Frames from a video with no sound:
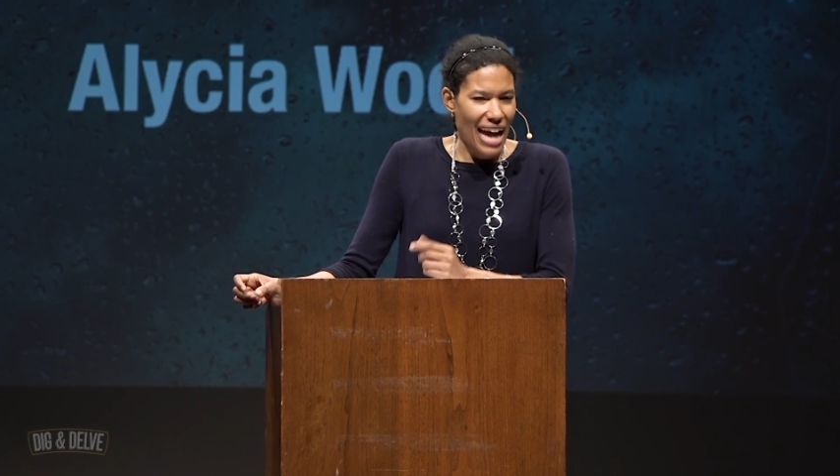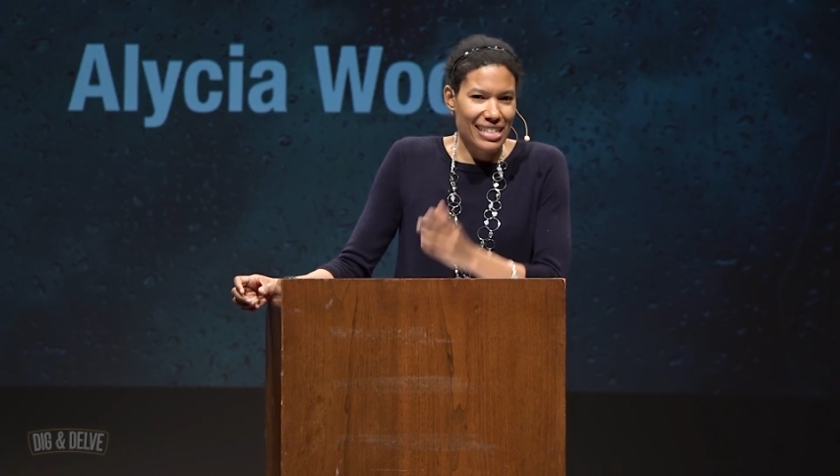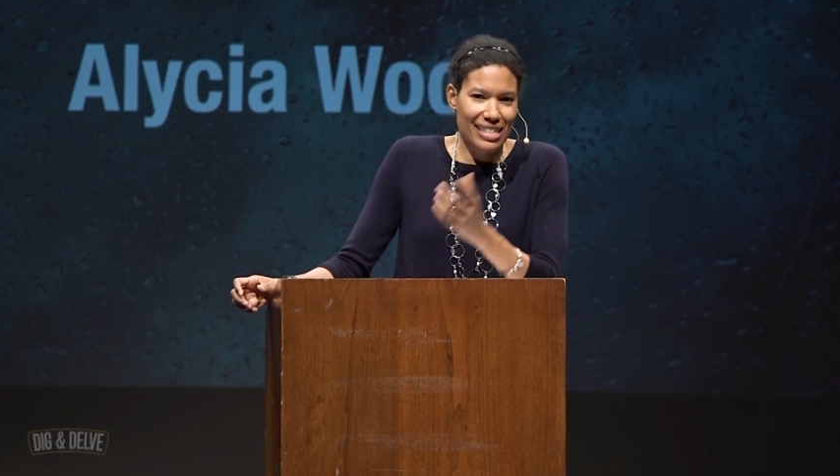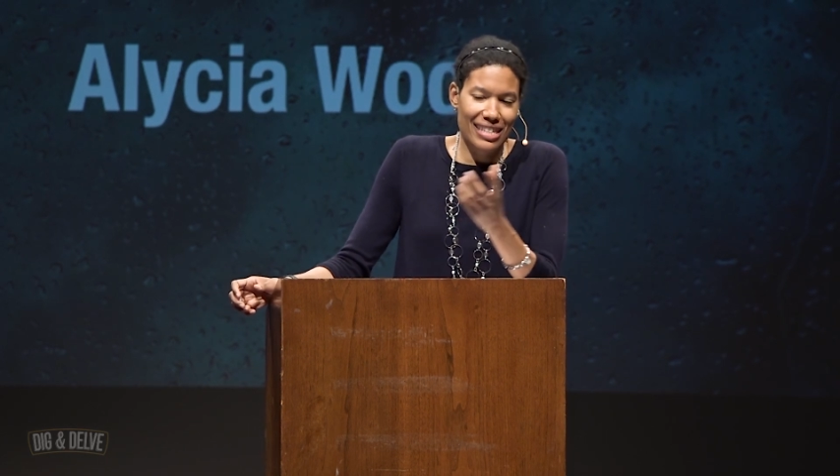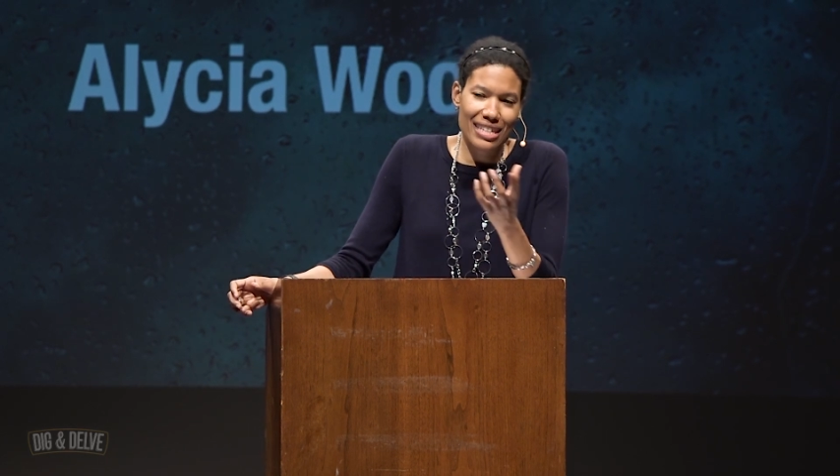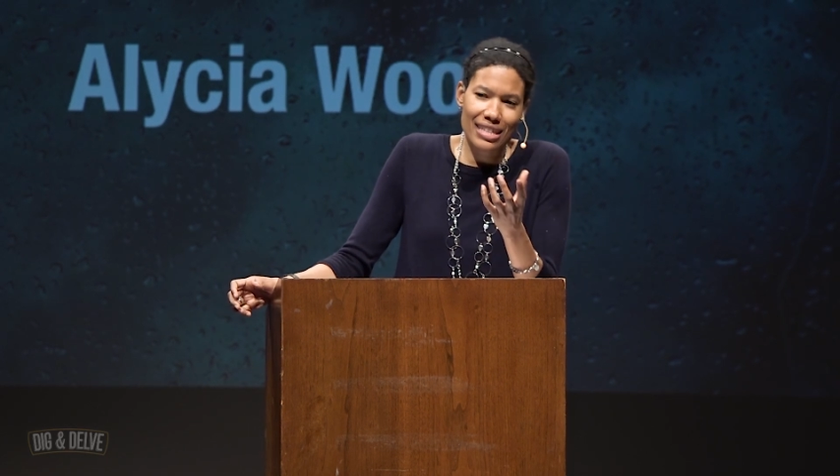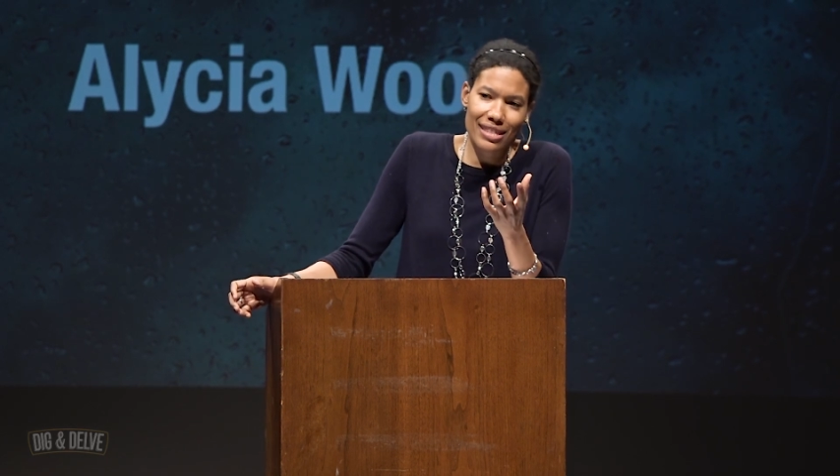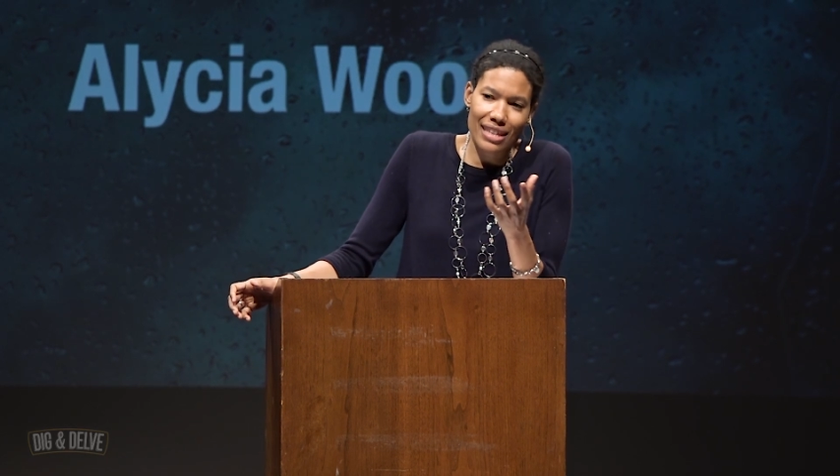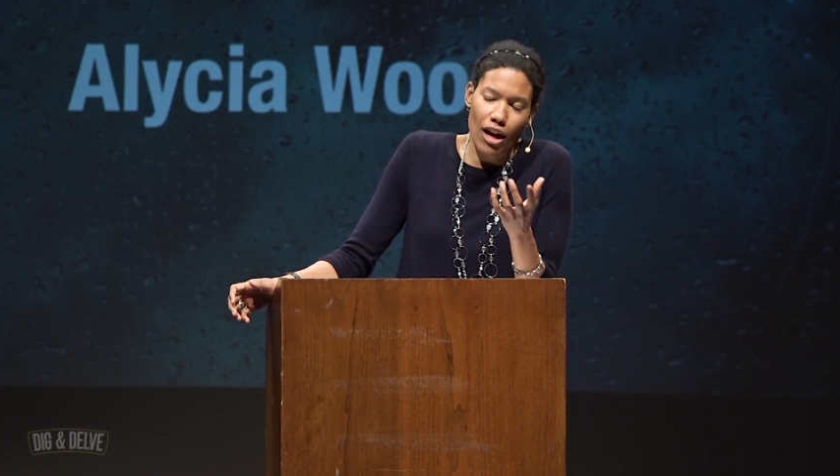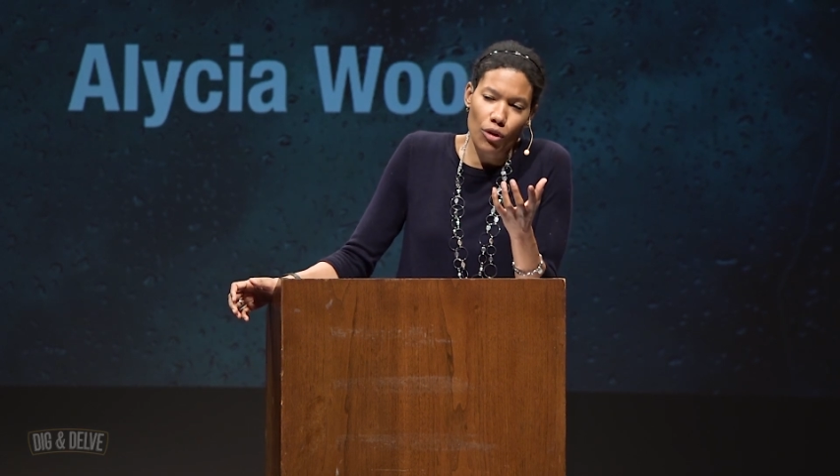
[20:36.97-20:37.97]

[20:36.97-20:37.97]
see the cell,